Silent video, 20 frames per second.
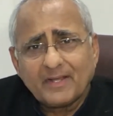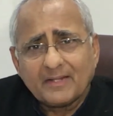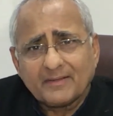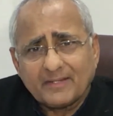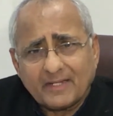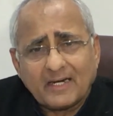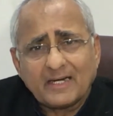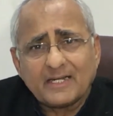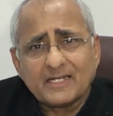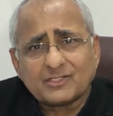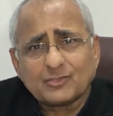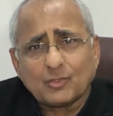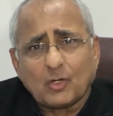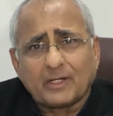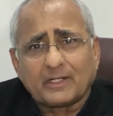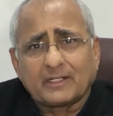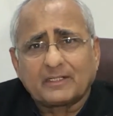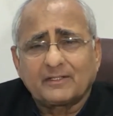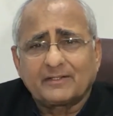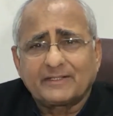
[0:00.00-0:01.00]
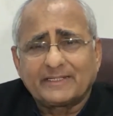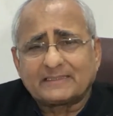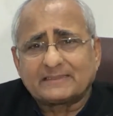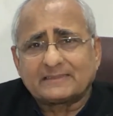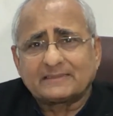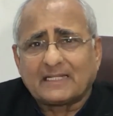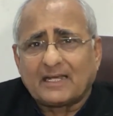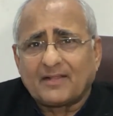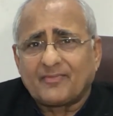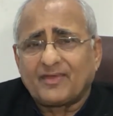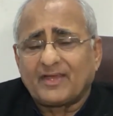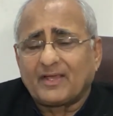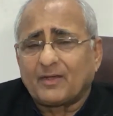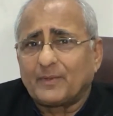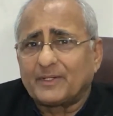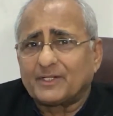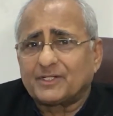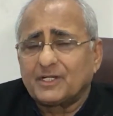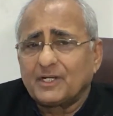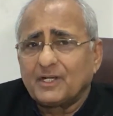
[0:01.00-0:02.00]
There are historical reasons, I think,
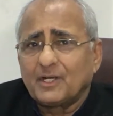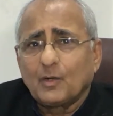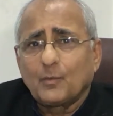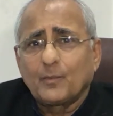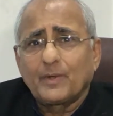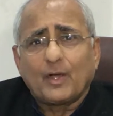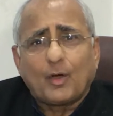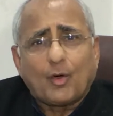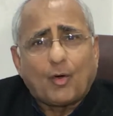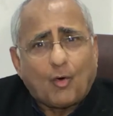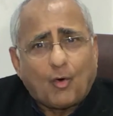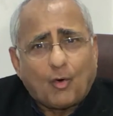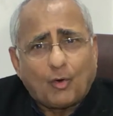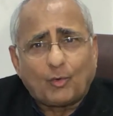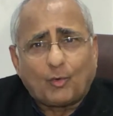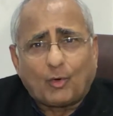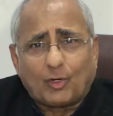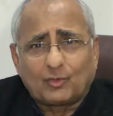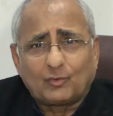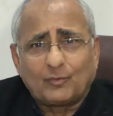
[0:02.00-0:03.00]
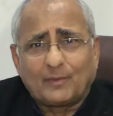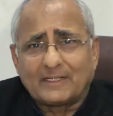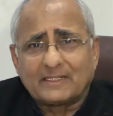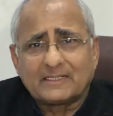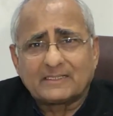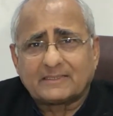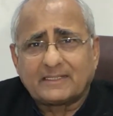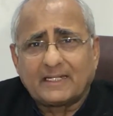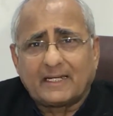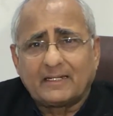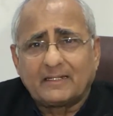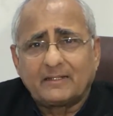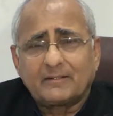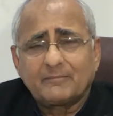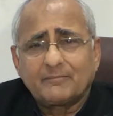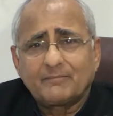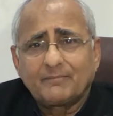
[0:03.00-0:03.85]
which we all ought to understand.